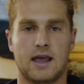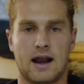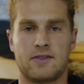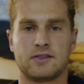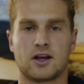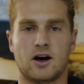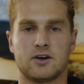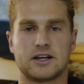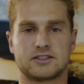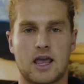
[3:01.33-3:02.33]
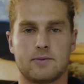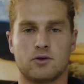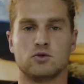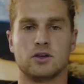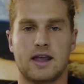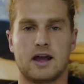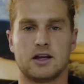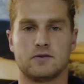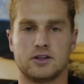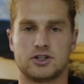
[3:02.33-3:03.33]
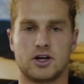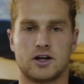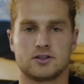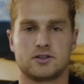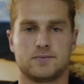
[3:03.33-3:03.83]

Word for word: and I think the Contax came in really handy for these shots.